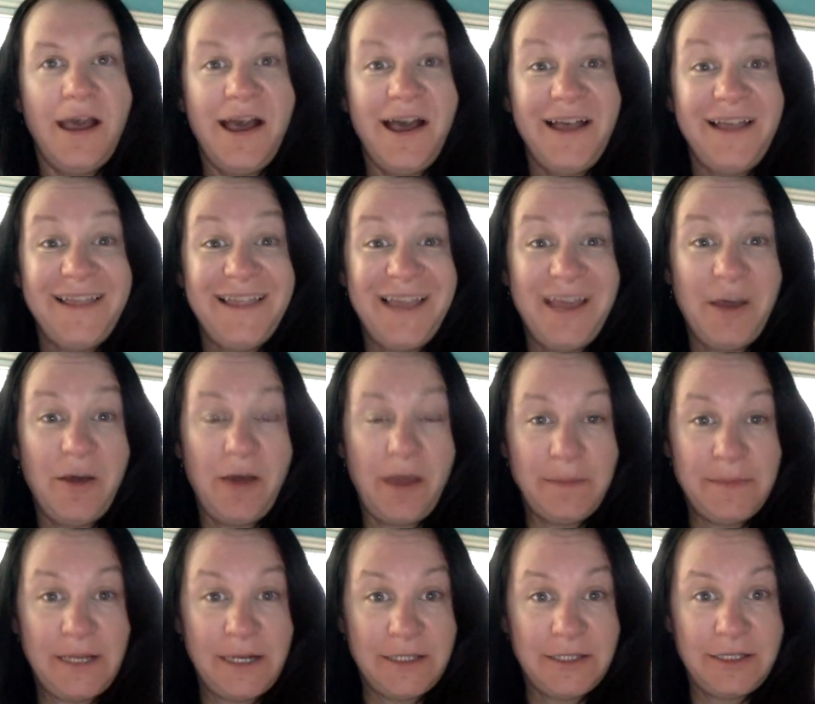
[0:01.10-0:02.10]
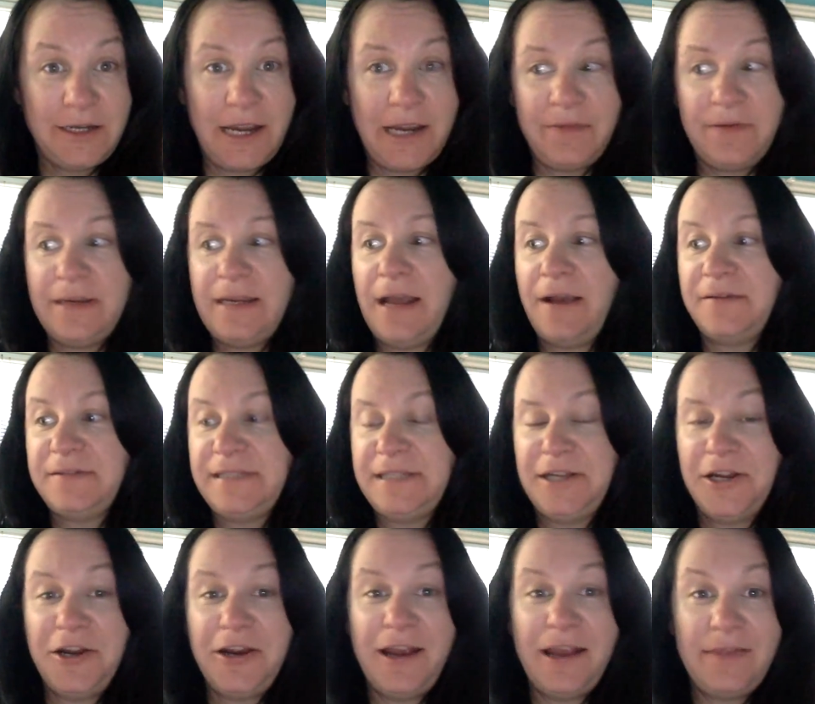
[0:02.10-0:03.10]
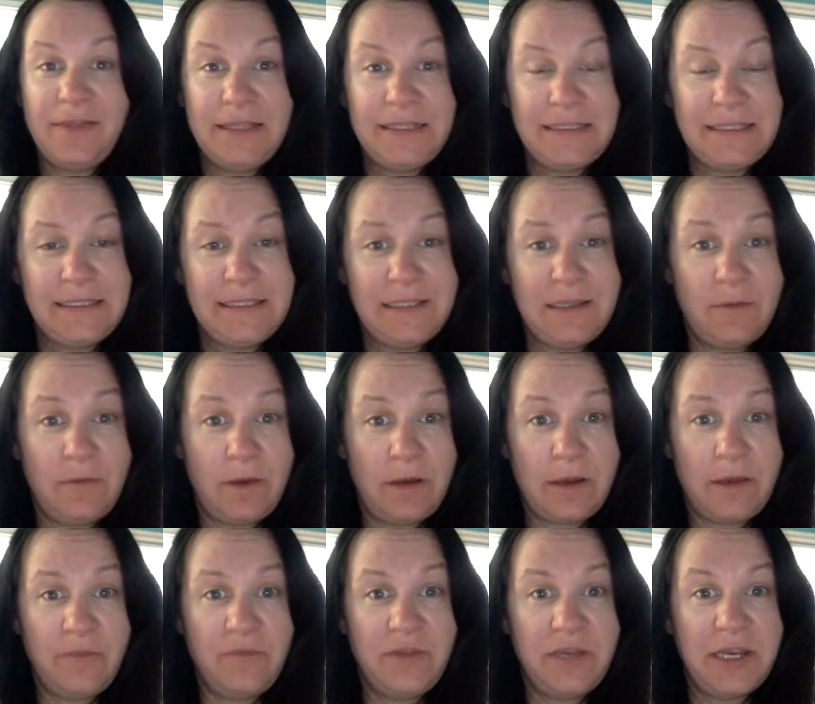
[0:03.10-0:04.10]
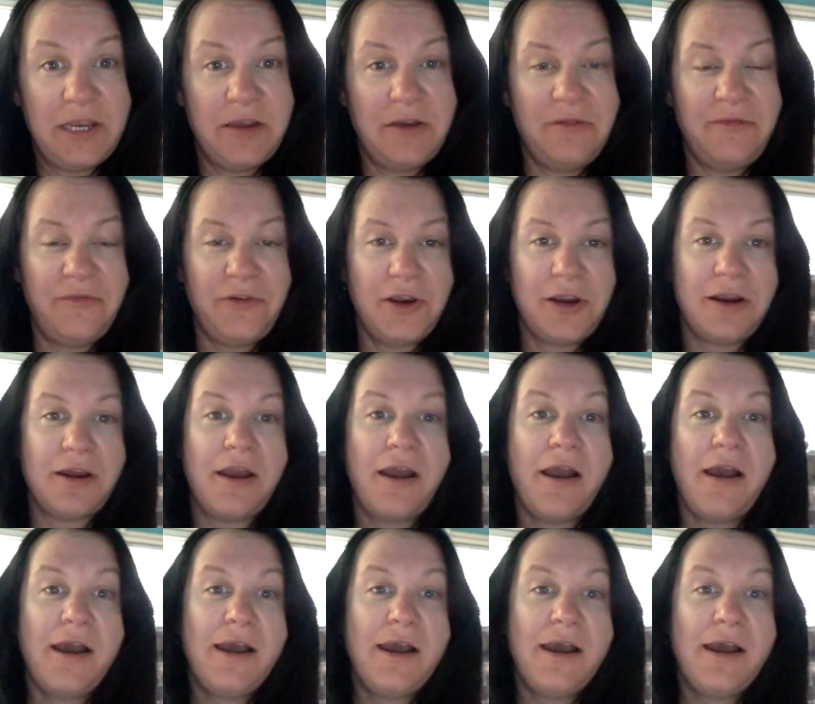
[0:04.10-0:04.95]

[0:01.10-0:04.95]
Hello, I'm Dr. Irene Hausinger, and this is the welcome video for